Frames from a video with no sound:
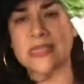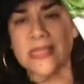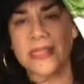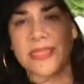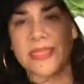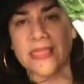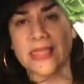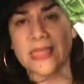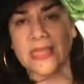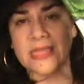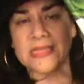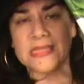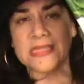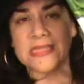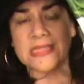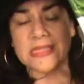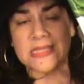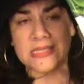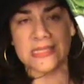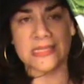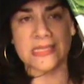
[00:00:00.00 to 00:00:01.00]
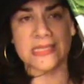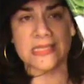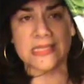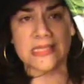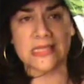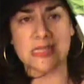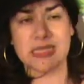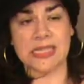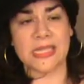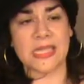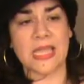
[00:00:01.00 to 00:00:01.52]
It's a thick
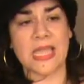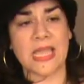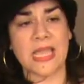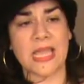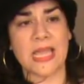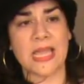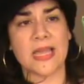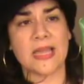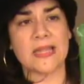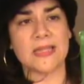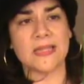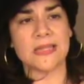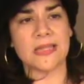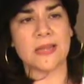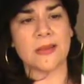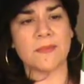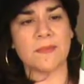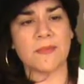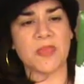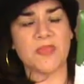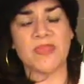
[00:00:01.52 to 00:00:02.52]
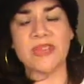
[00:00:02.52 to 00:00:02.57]
consistency, and um,